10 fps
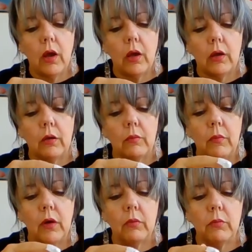
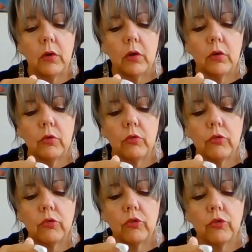I'm not
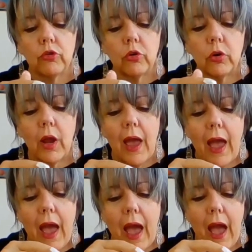sure.
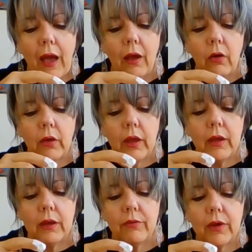
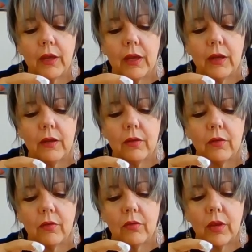Okay, if I can get it
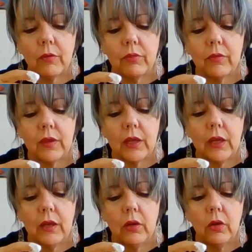to stop
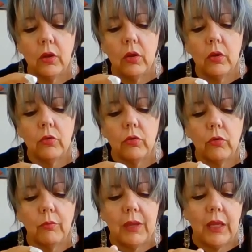sticking
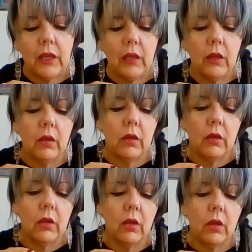to me,
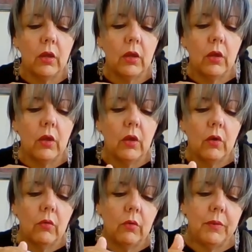
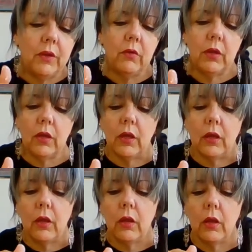we'll be doing good.